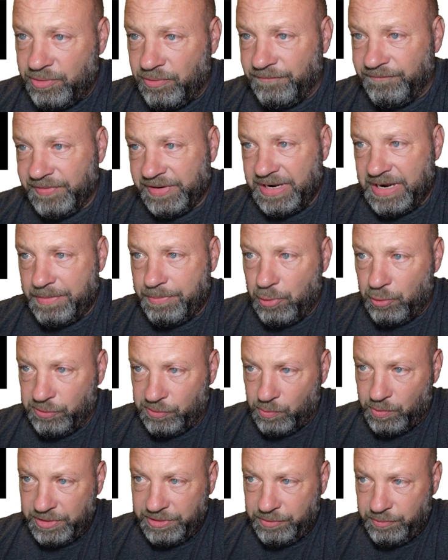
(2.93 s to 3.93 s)
Don't forget I
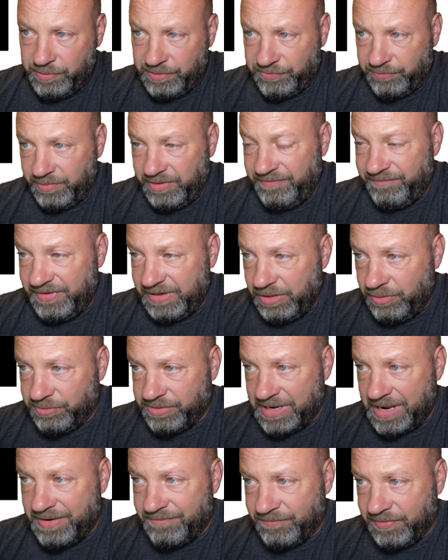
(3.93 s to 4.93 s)
post 1, 2, or 3 videos
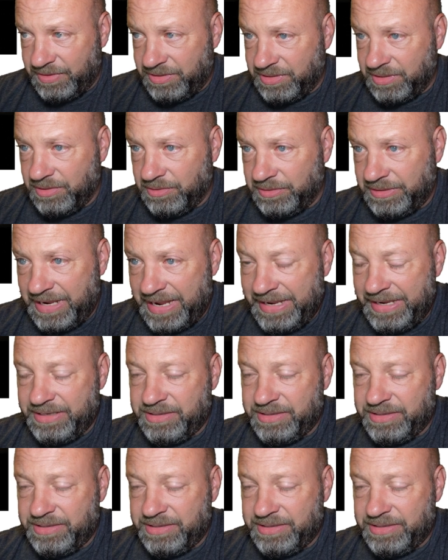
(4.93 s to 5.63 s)
every single day.